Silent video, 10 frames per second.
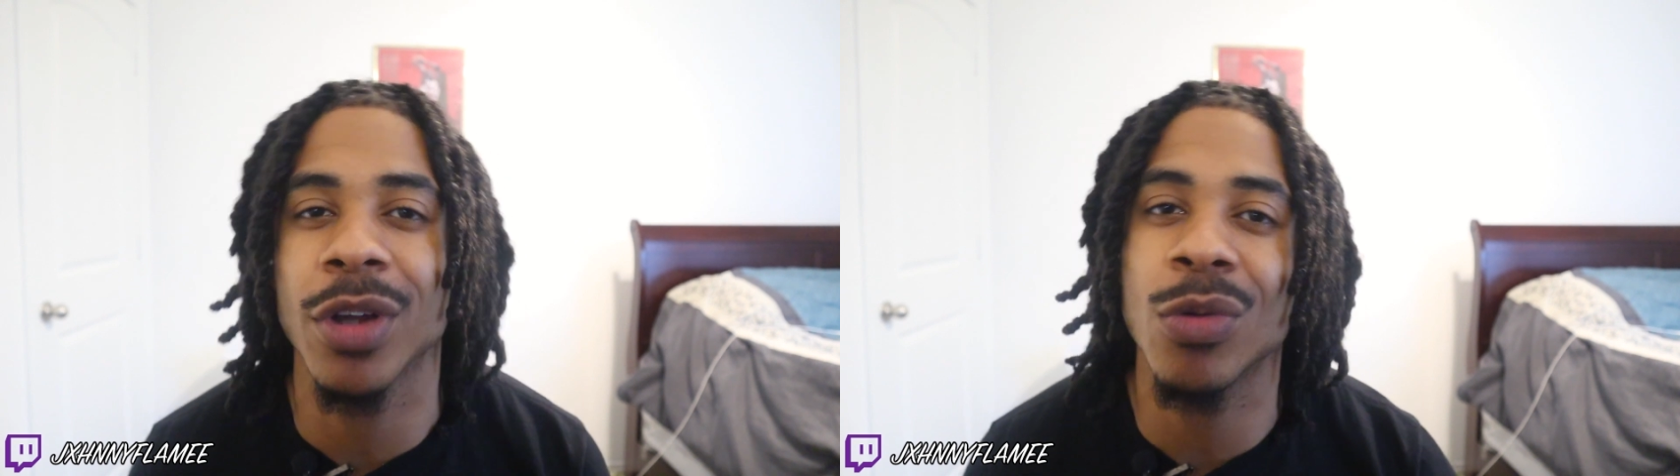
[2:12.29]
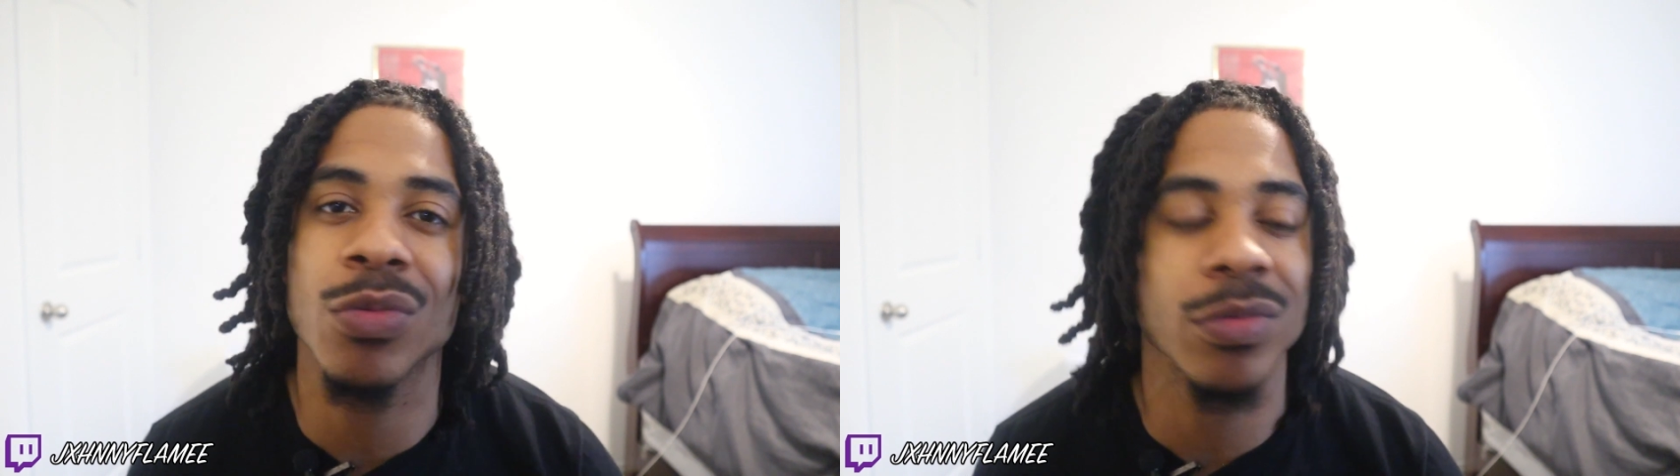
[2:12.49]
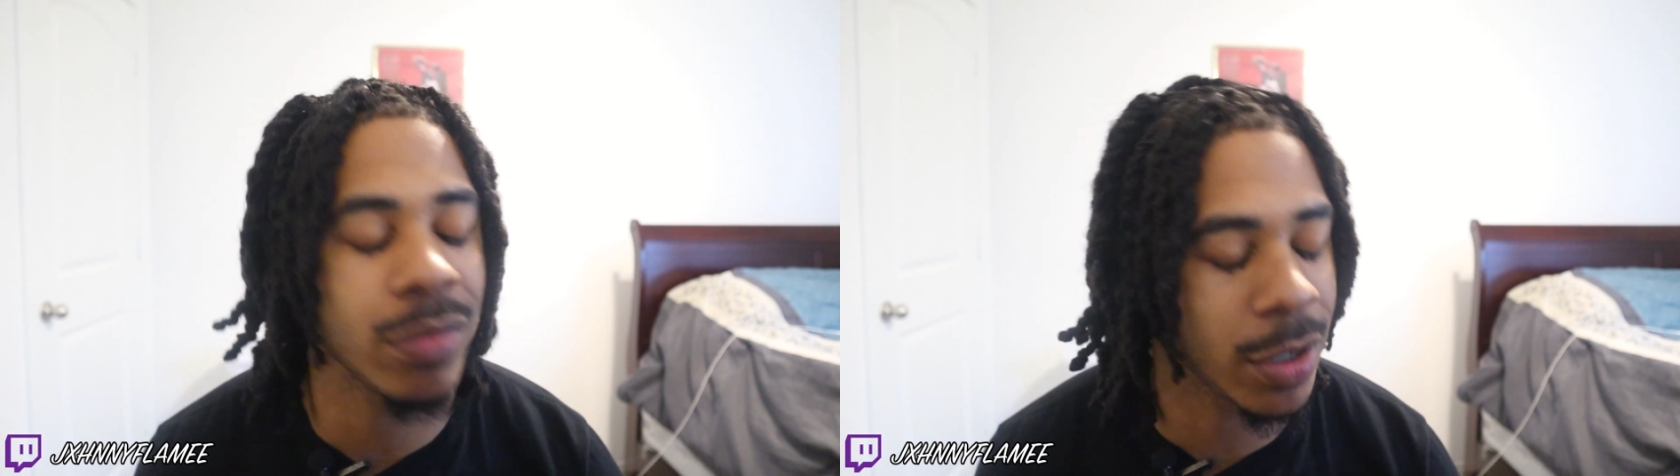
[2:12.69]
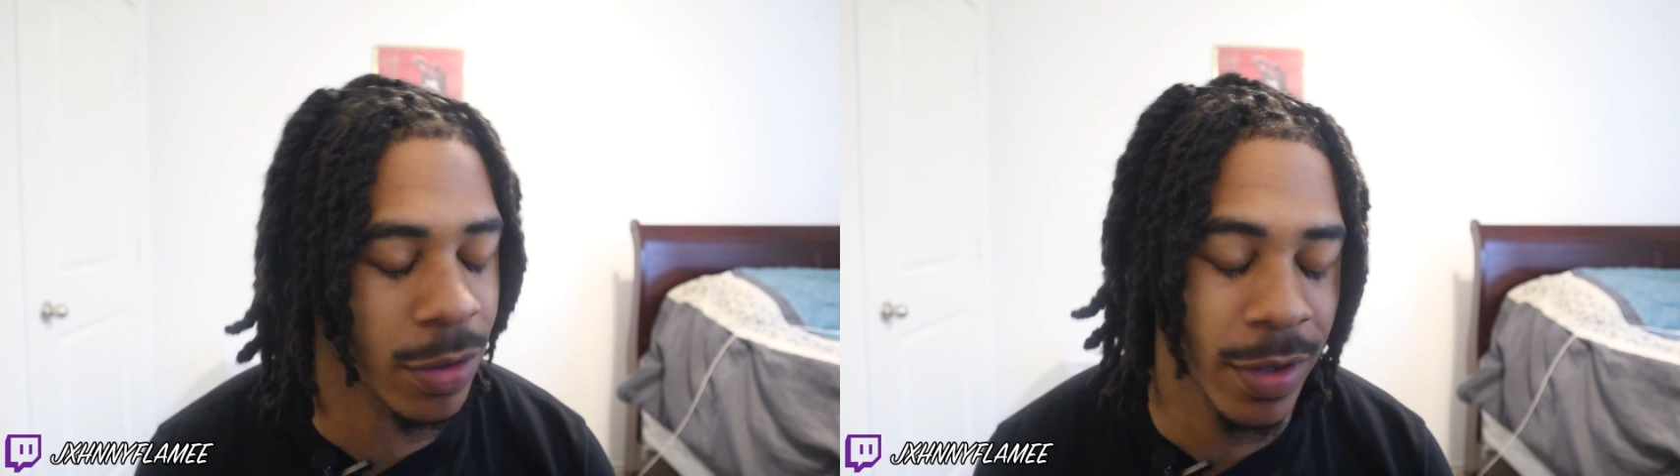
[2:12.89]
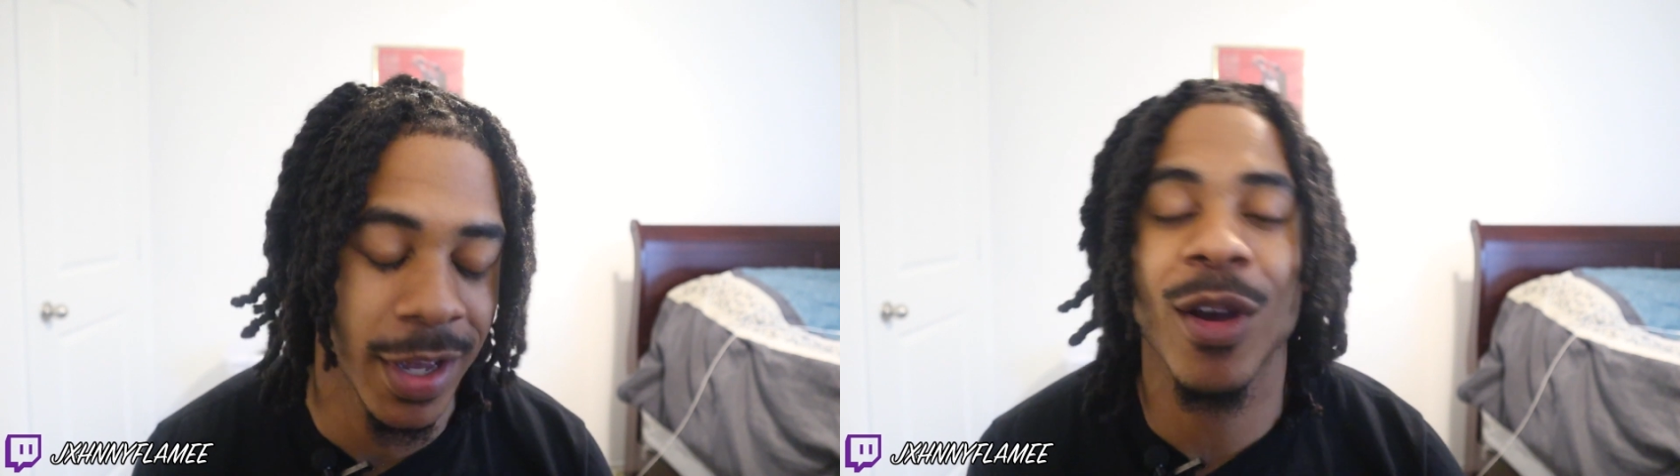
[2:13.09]
Don't,
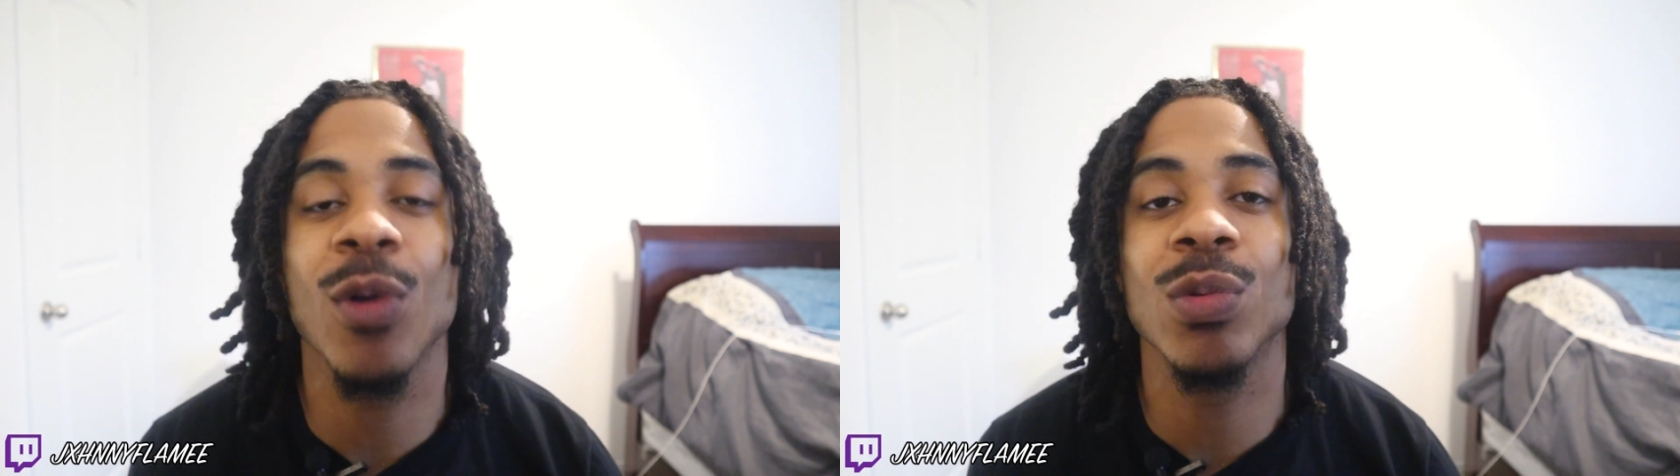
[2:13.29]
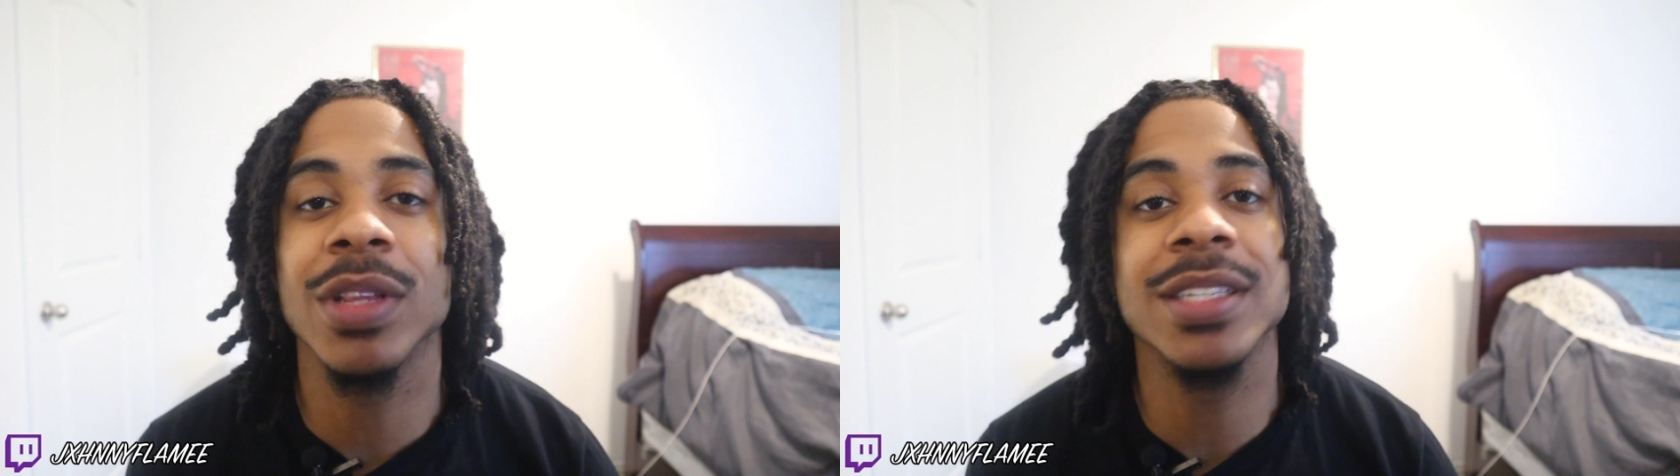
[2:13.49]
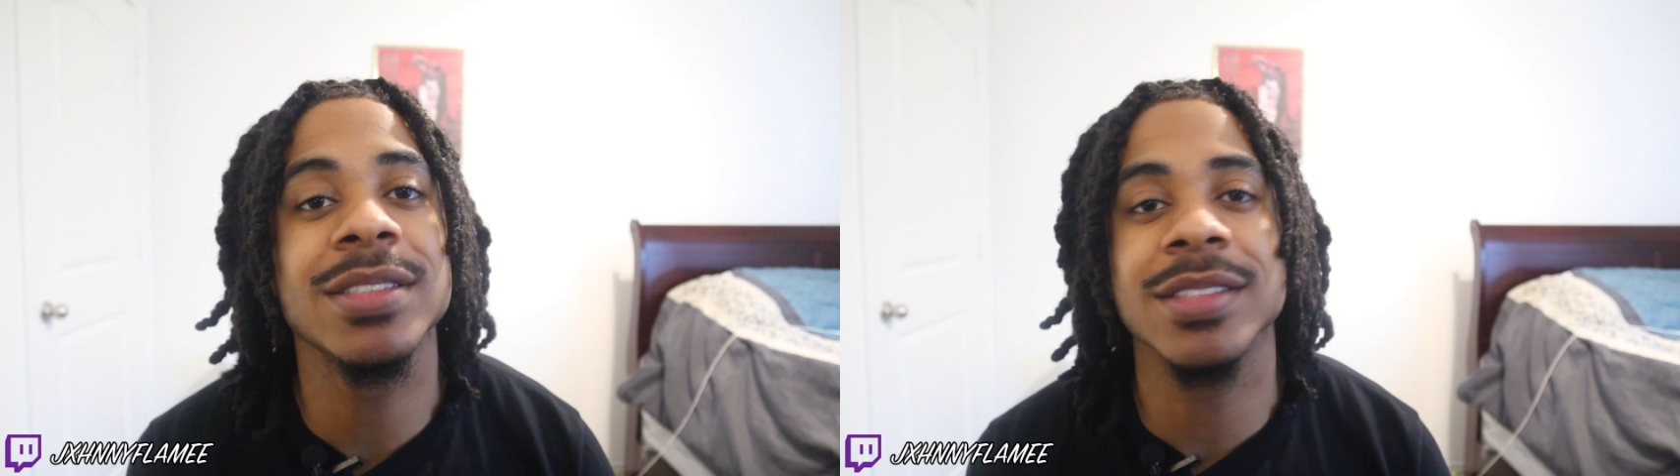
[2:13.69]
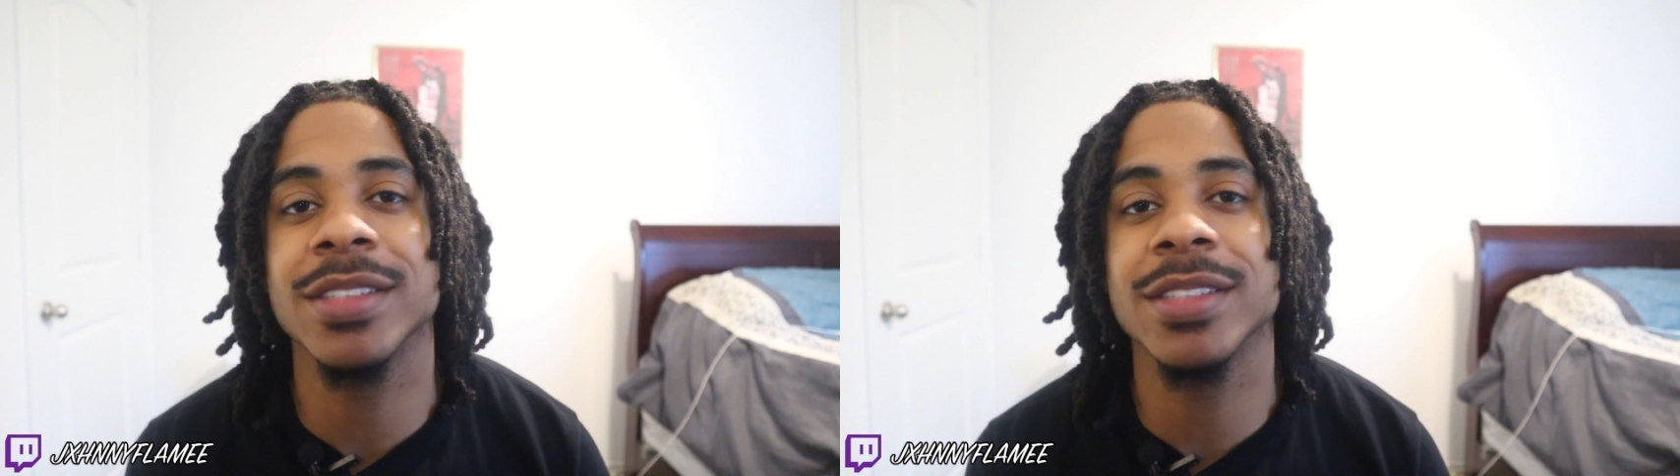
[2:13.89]
bro, don't listen